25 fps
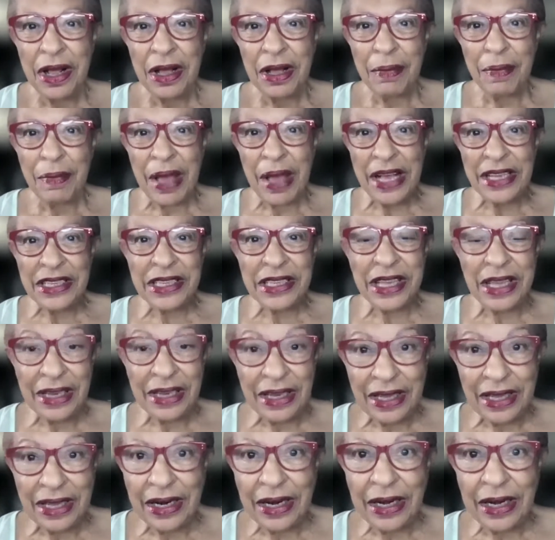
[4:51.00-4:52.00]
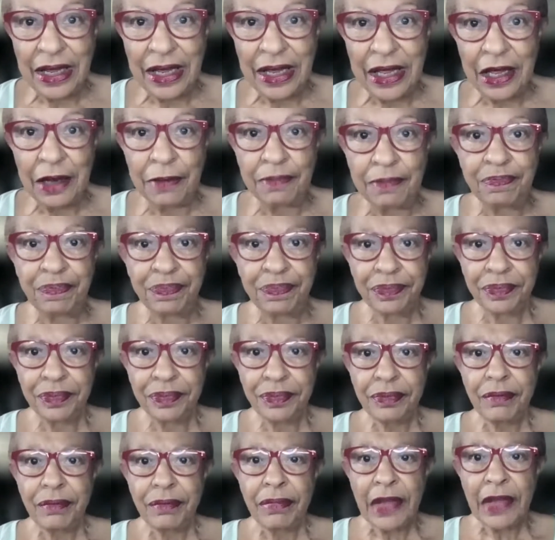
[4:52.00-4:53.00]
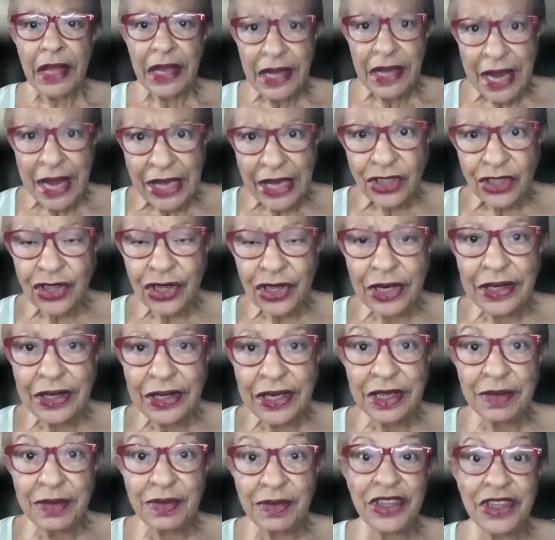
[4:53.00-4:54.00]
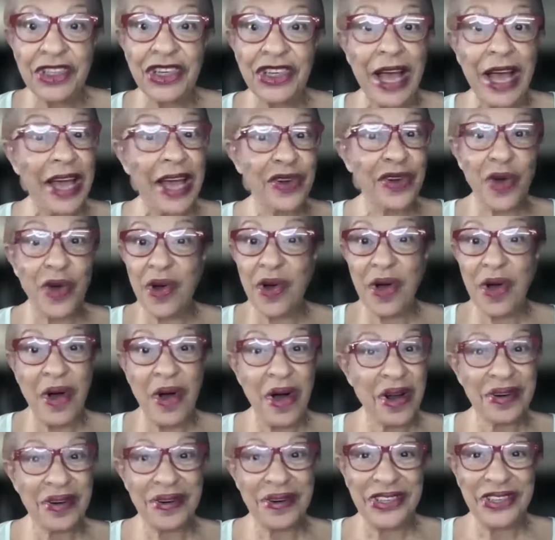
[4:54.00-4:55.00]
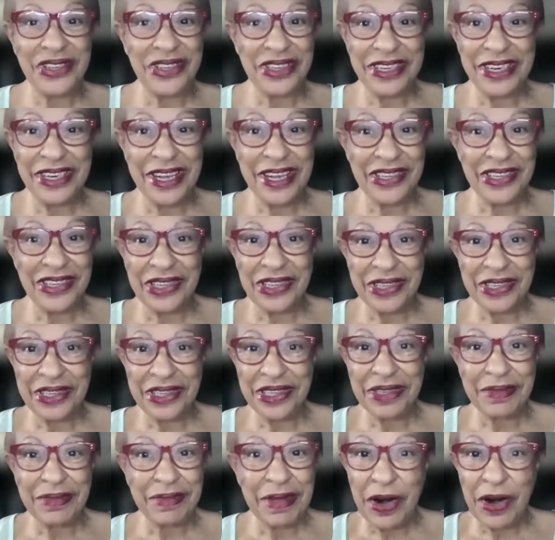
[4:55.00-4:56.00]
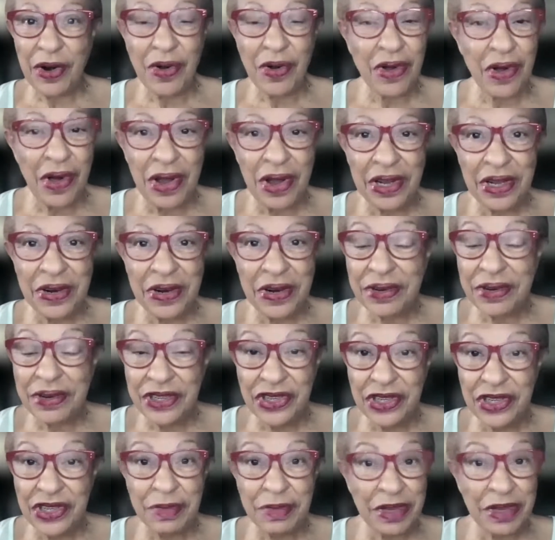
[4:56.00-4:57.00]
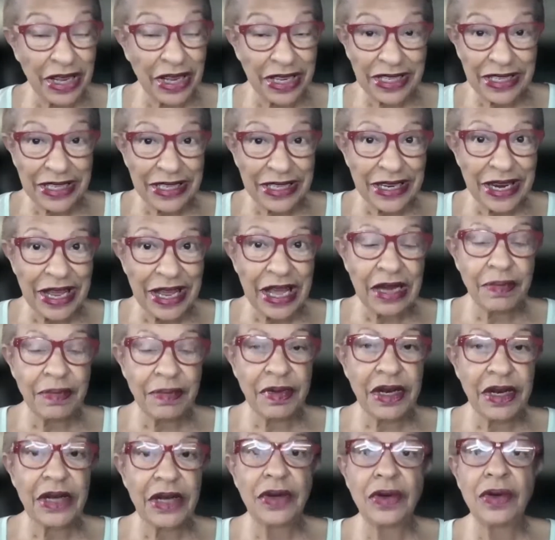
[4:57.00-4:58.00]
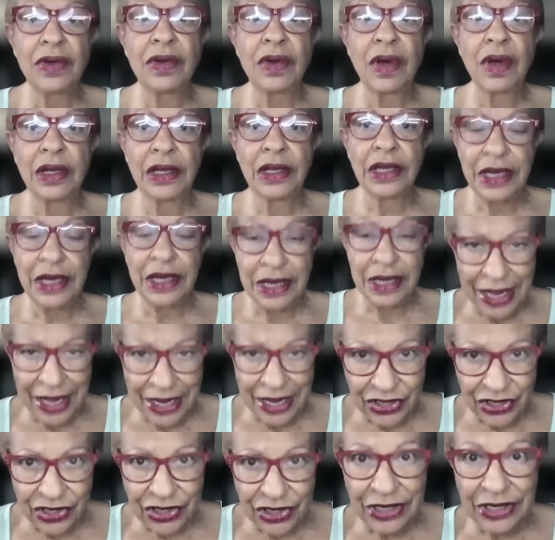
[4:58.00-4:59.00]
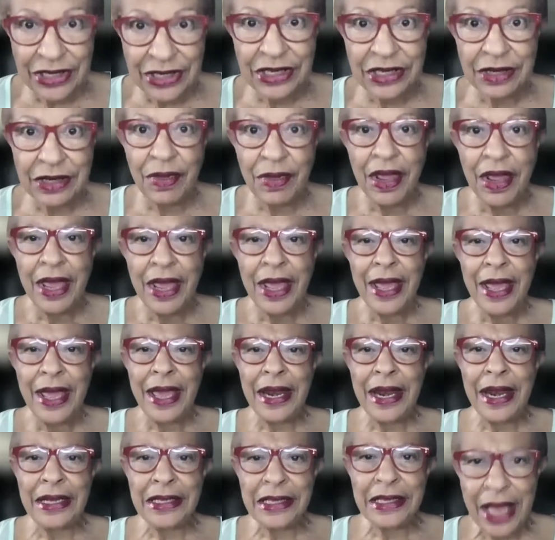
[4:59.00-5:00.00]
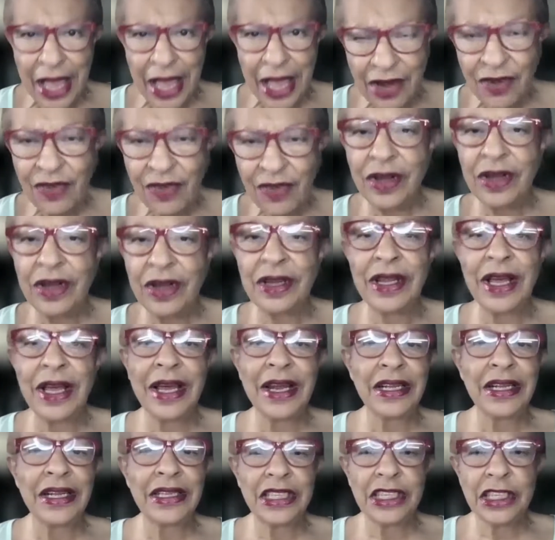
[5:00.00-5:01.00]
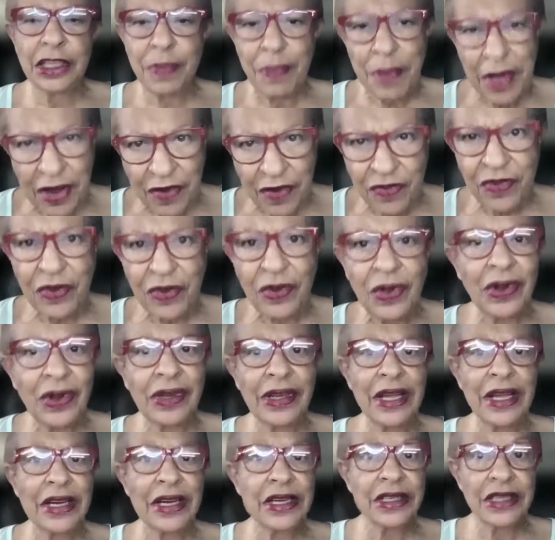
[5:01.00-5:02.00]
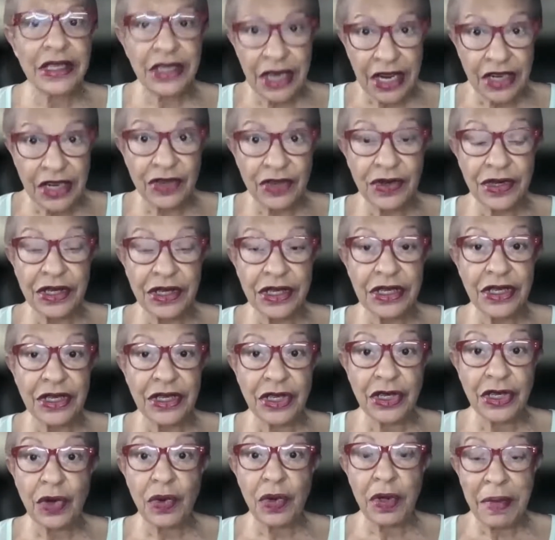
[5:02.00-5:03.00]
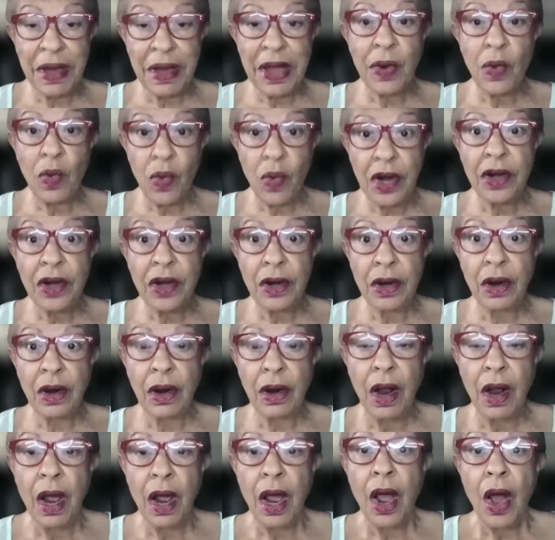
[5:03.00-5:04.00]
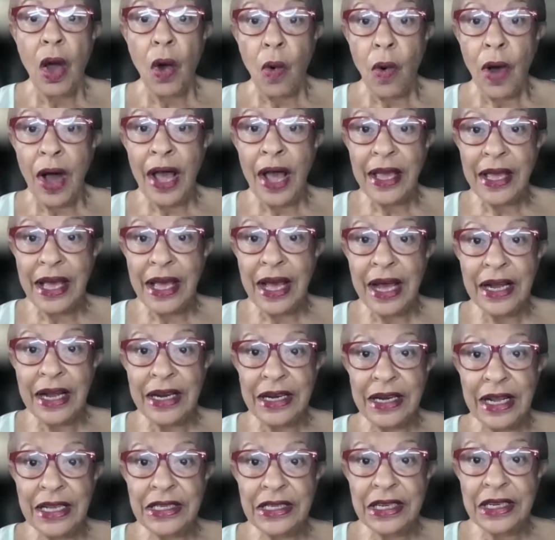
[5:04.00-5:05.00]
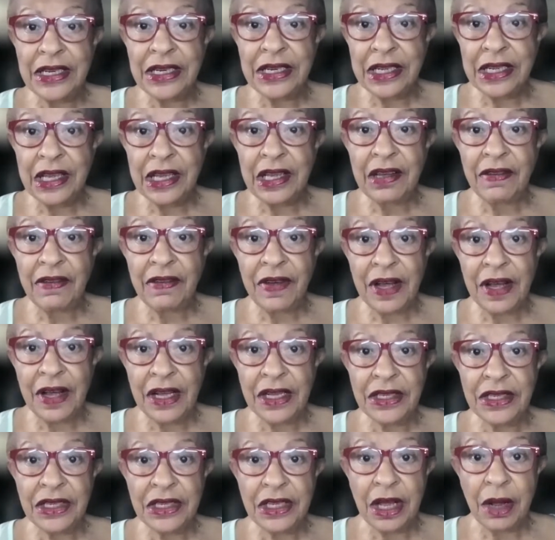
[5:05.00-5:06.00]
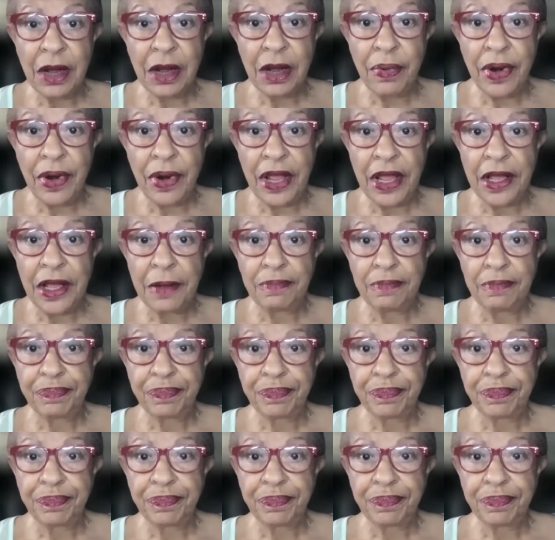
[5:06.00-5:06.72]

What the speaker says: masculinity and nationalism, which I don't call Christian nationalism. I don't call it Christian because it's not, but I do call it nationalism. And it's hateful and it's spiteful and it's dangerous. And so we might wonder why God doesn't give us a break.